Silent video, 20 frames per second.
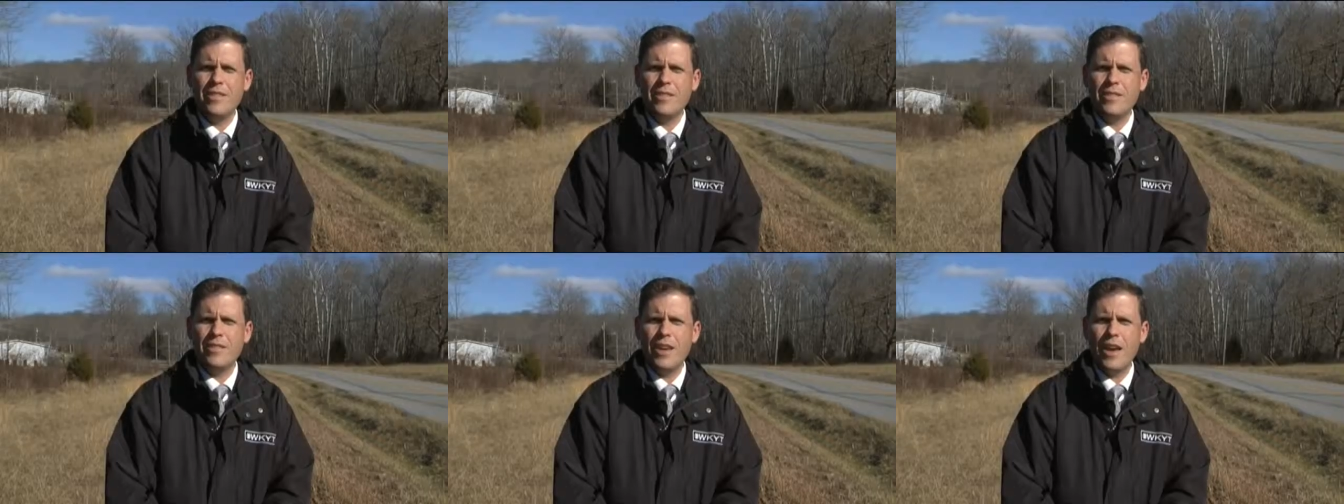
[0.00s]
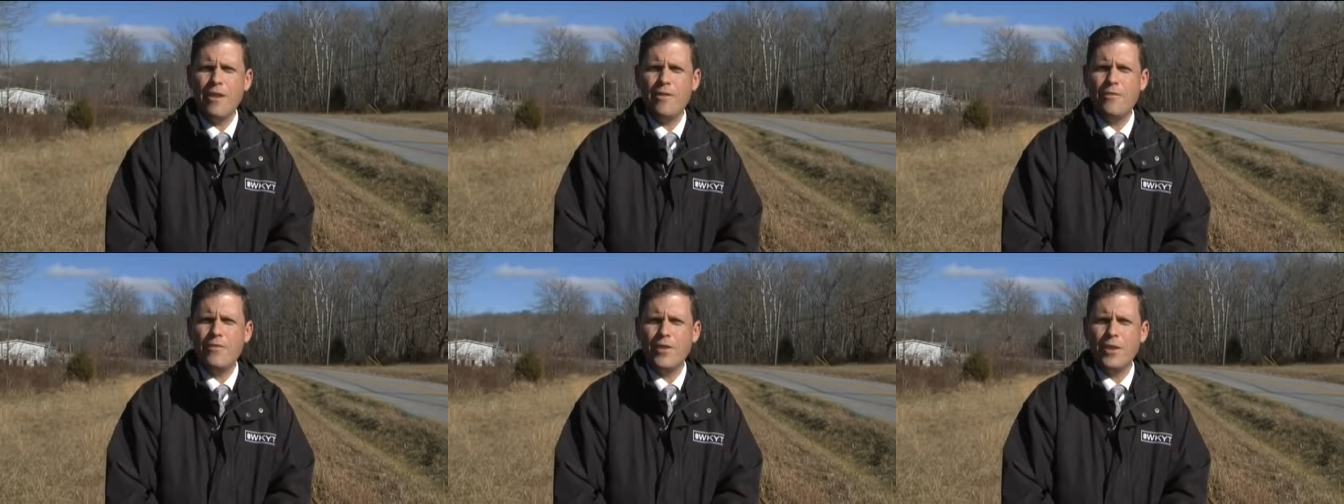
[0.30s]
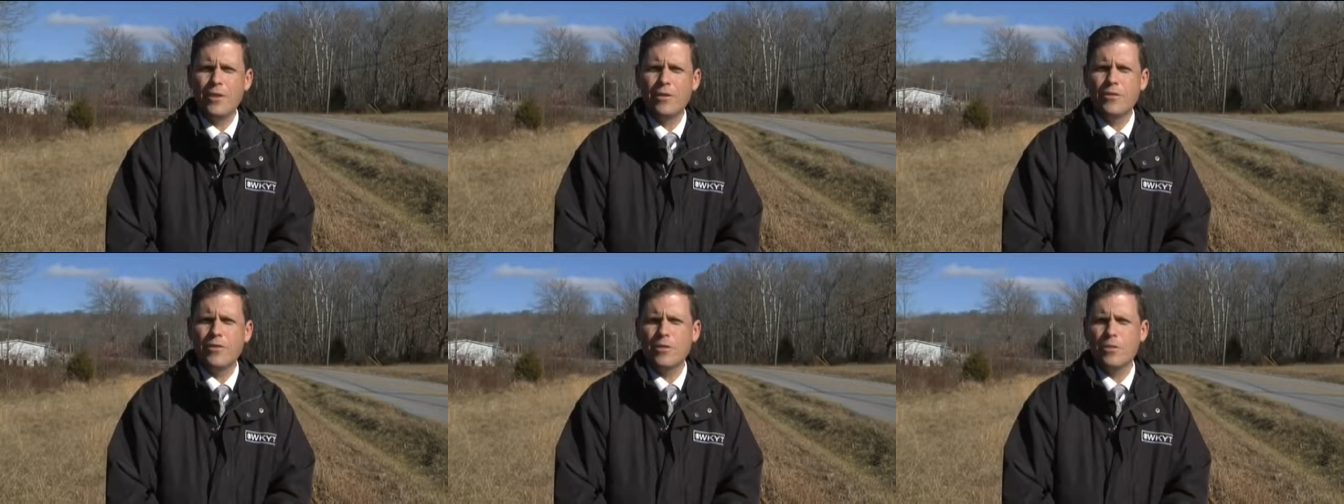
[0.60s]
that they
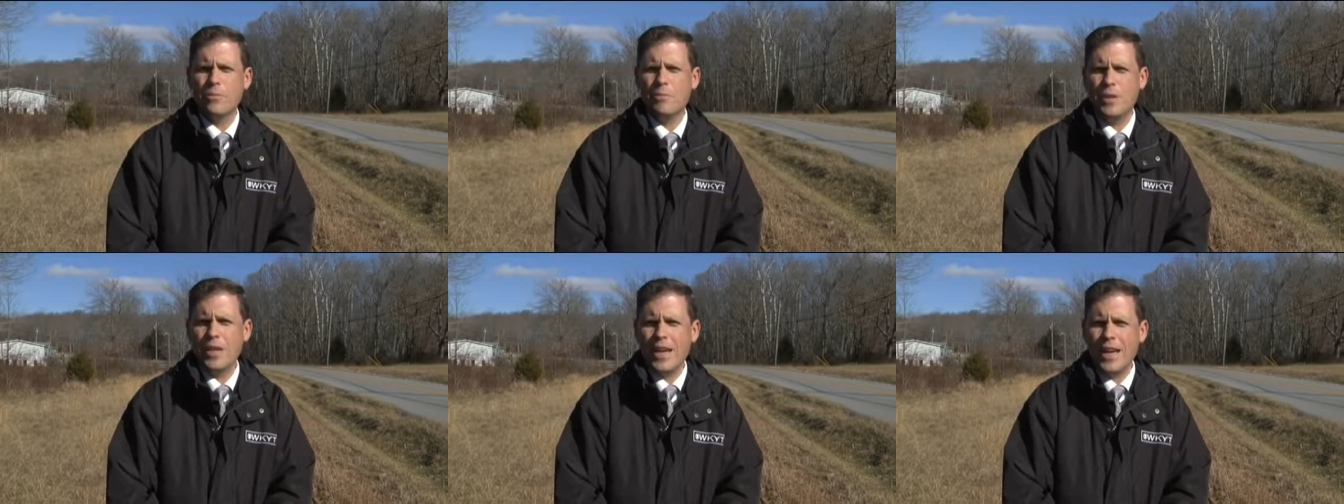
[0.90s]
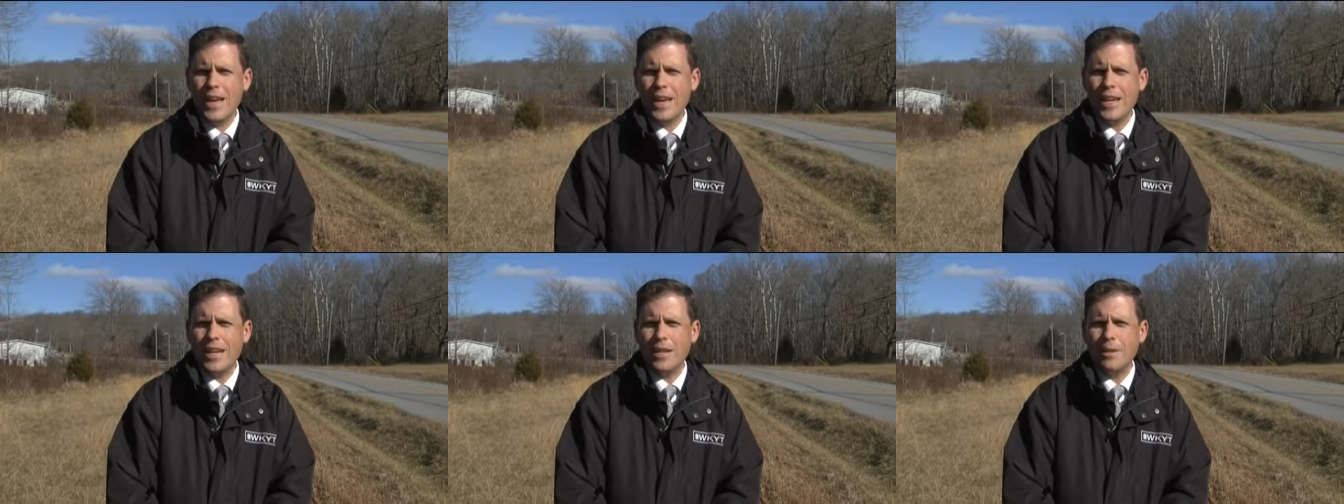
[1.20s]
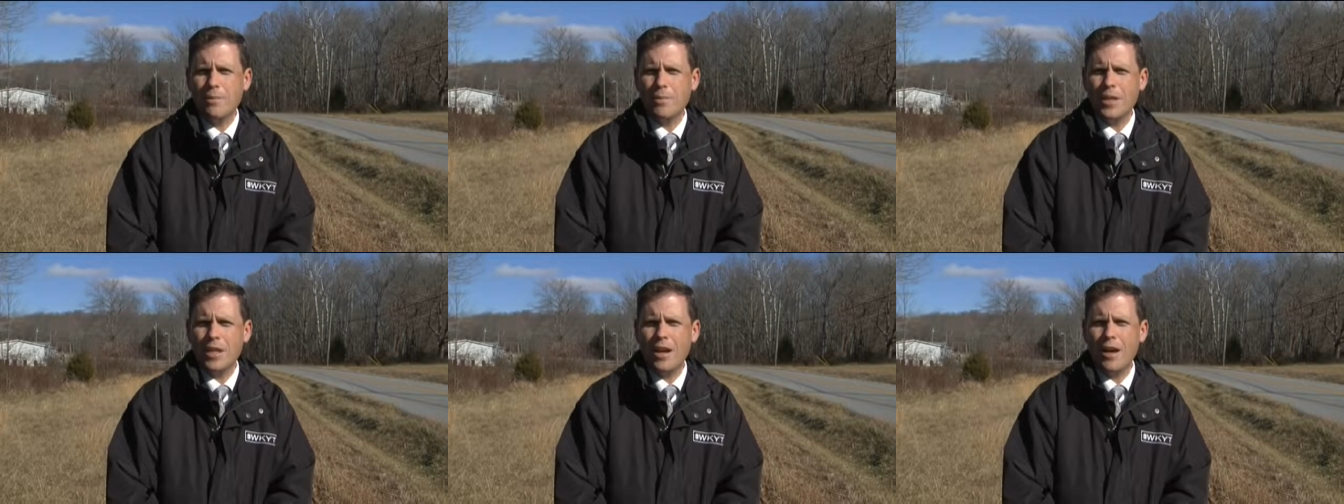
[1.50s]
feel for Ping,
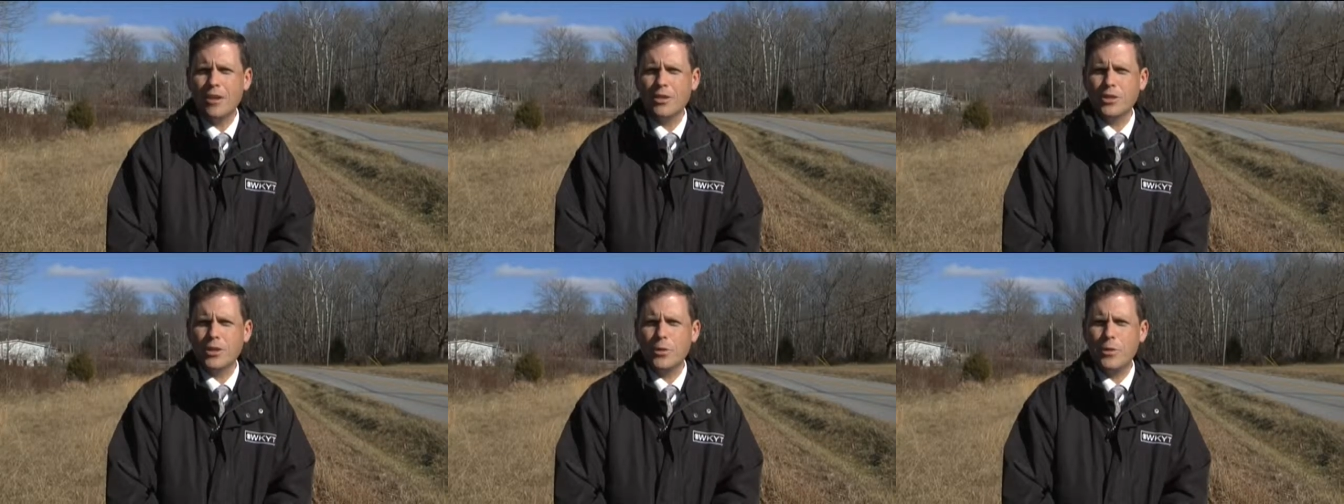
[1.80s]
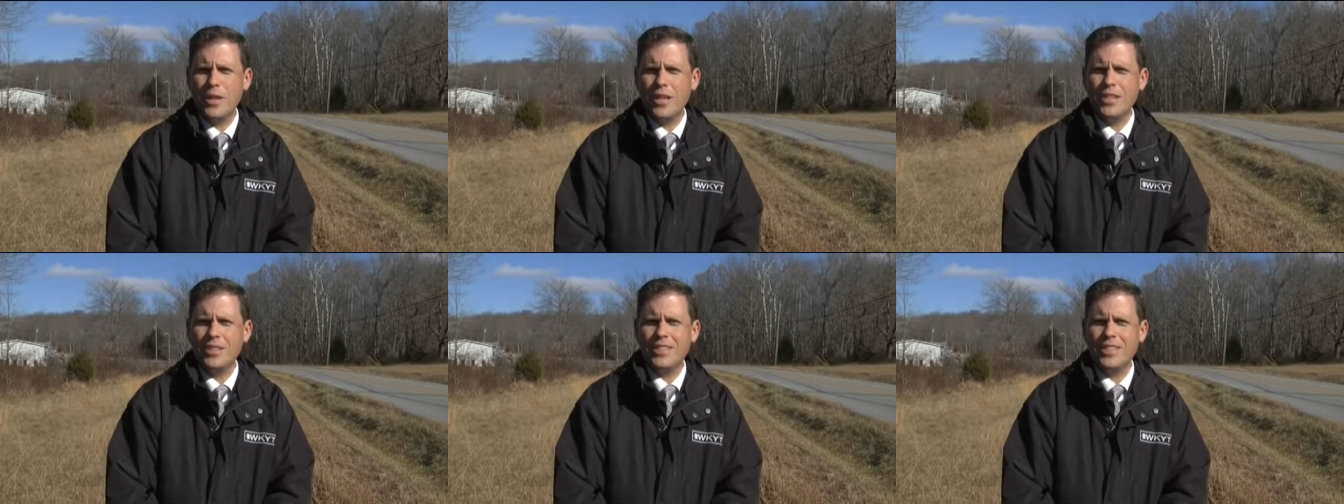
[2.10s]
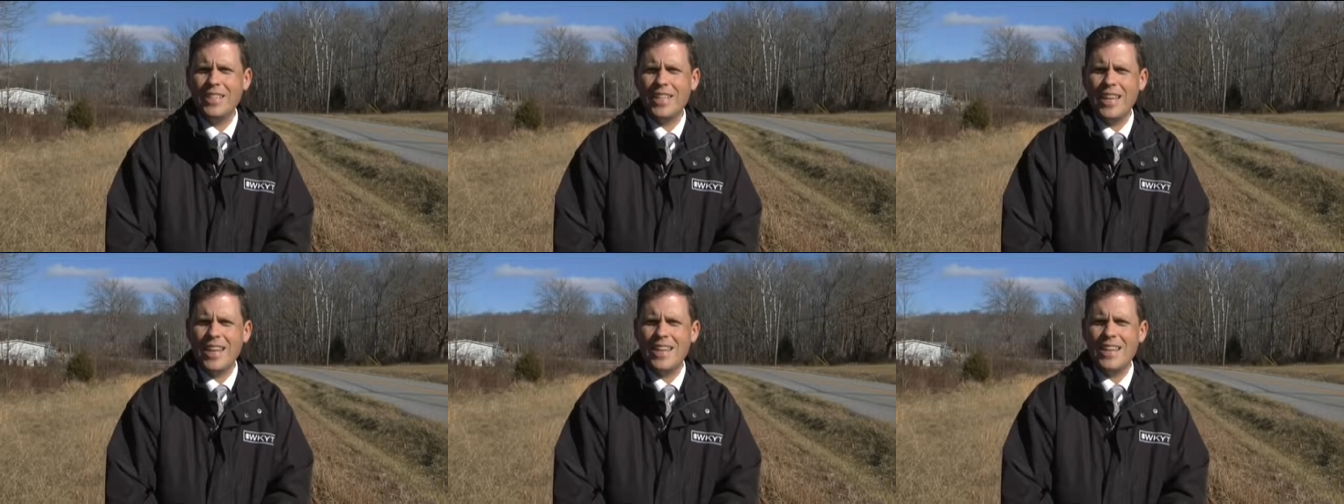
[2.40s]
but also his
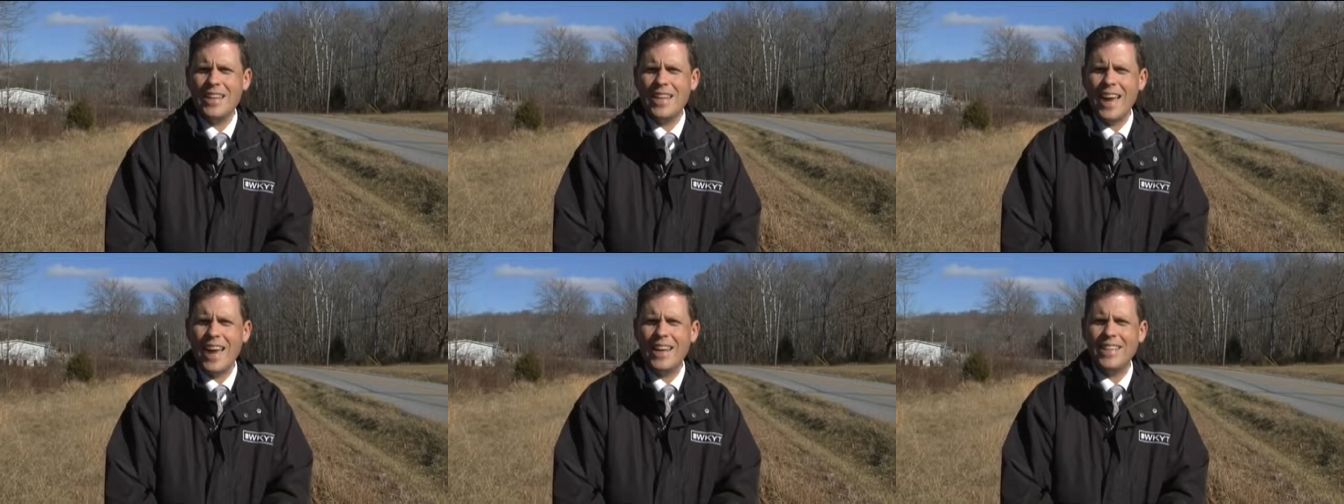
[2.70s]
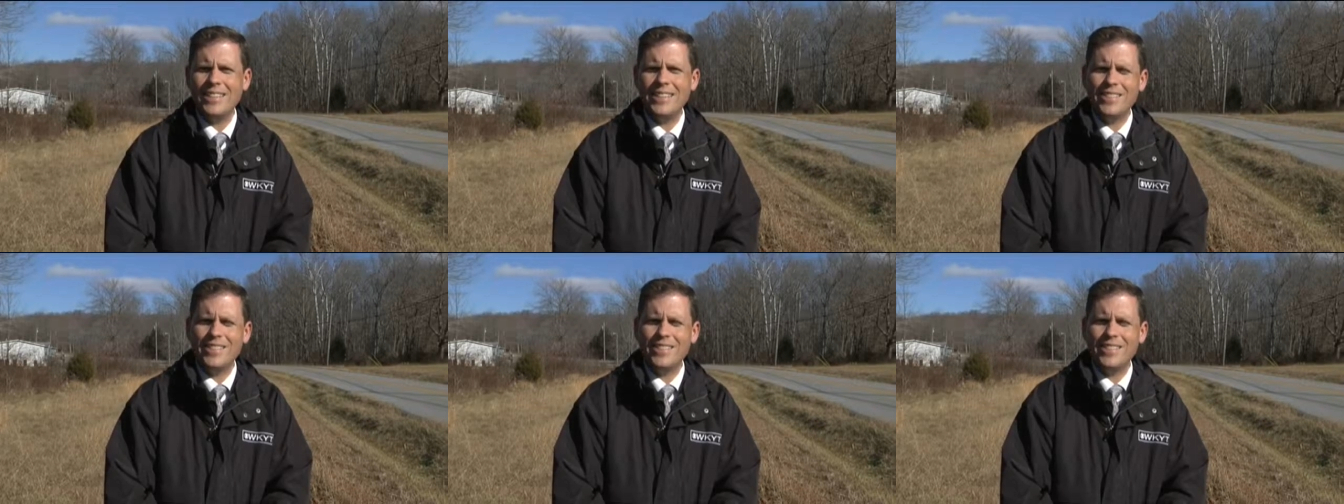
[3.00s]
10 and